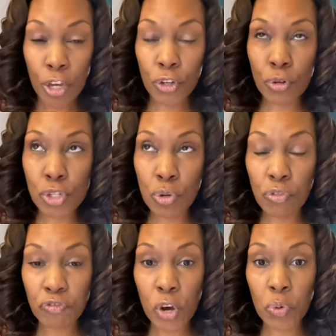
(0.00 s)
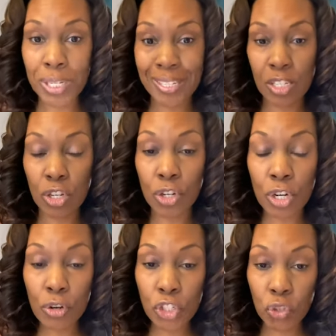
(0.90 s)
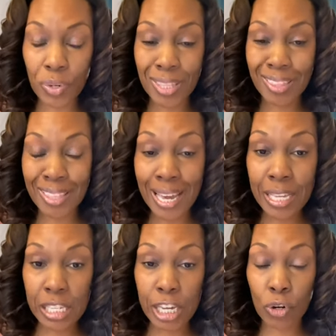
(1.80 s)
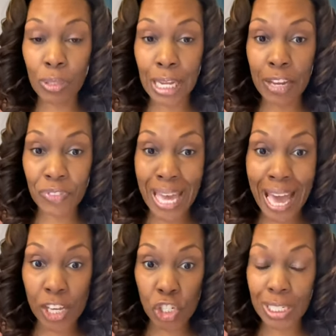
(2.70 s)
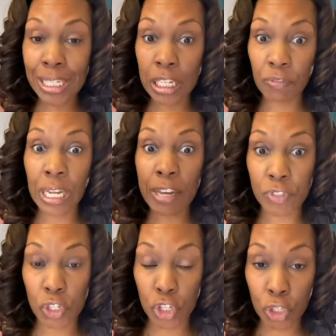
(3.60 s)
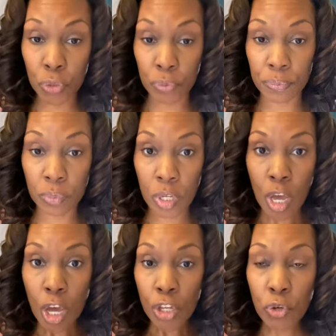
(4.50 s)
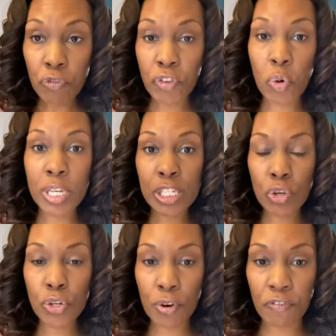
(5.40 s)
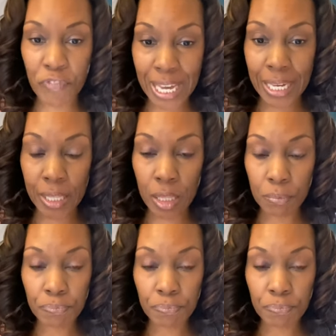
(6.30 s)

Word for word: You're too focused nurturing the things in your life that actually give life to you. You focus on your faith.